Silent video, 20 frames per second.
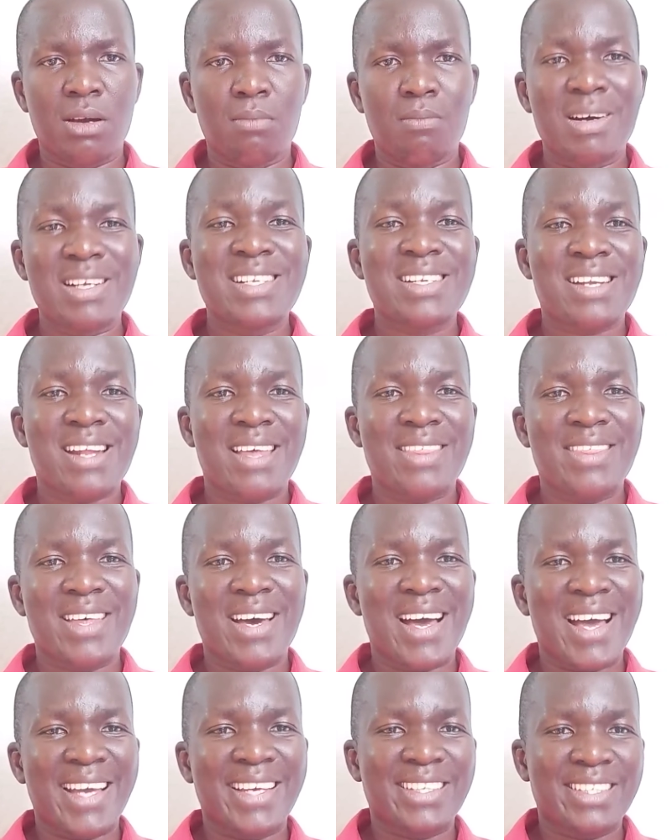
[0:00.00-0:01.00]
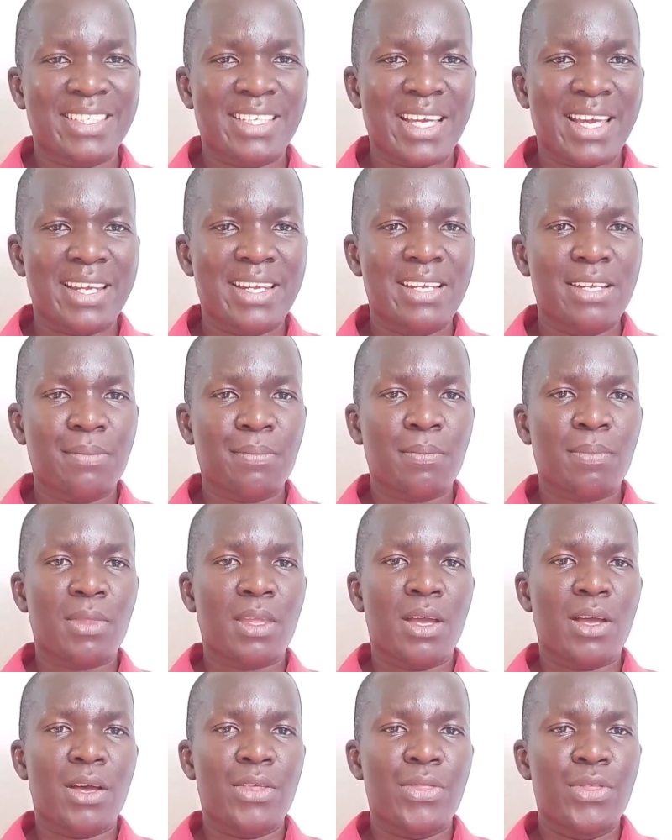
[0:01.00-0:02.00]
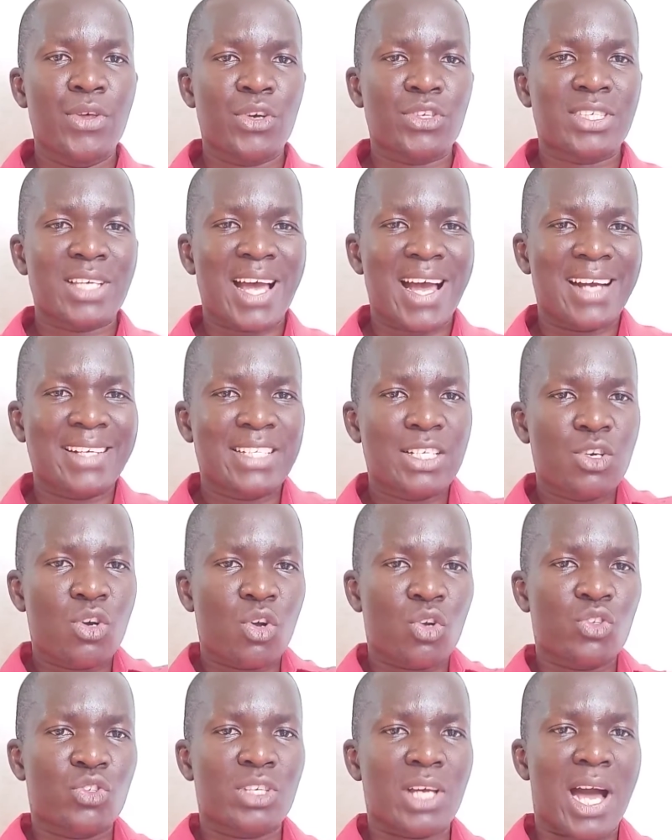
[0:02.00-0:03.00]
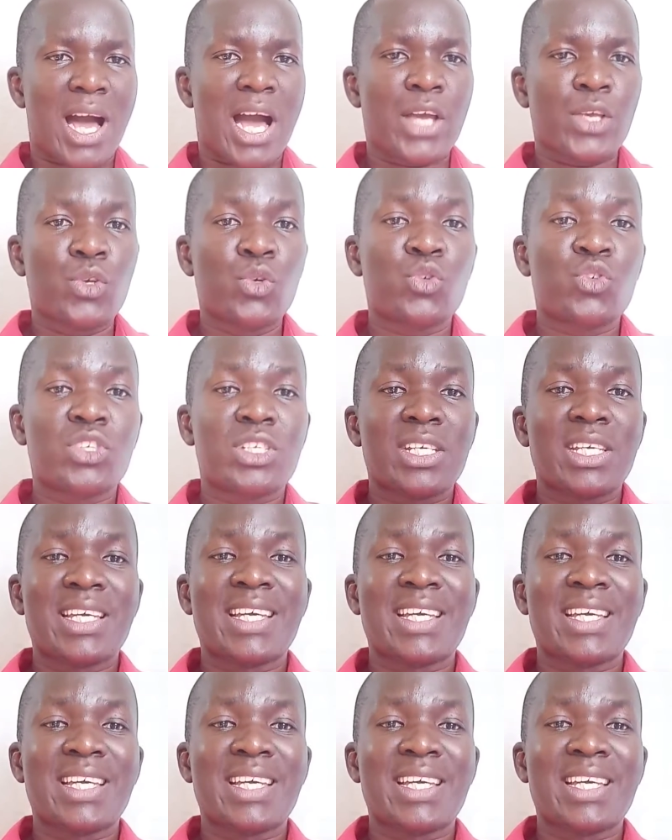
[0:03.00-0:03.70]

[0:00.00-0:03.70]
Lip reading: but rather I said those articles are used